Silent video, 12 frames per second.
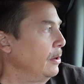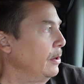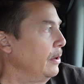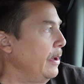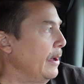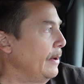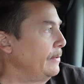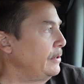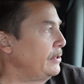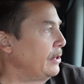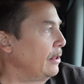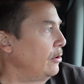Yeah,
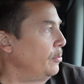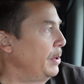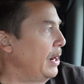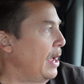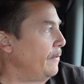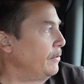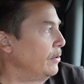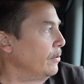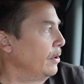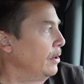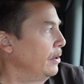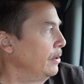just a little bit
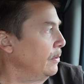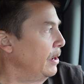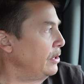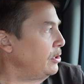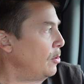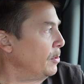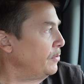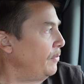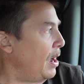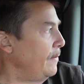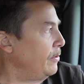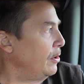after. Well, it's almost
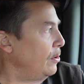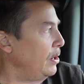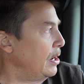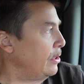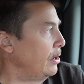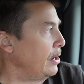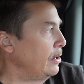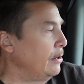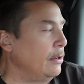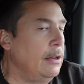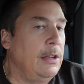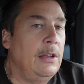5:30, I think.
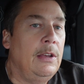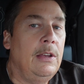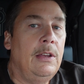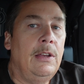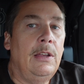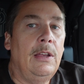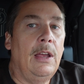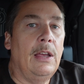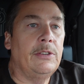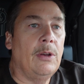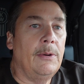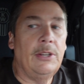
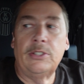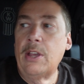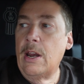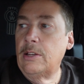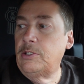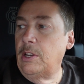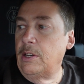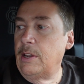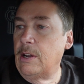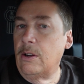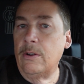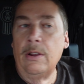And so just kind of sitting
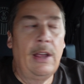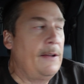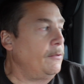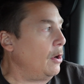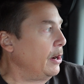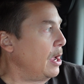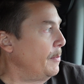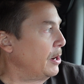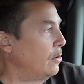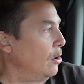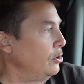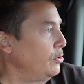here after I got my
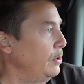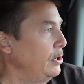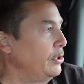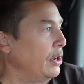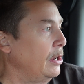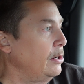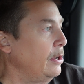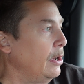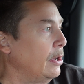groceries, and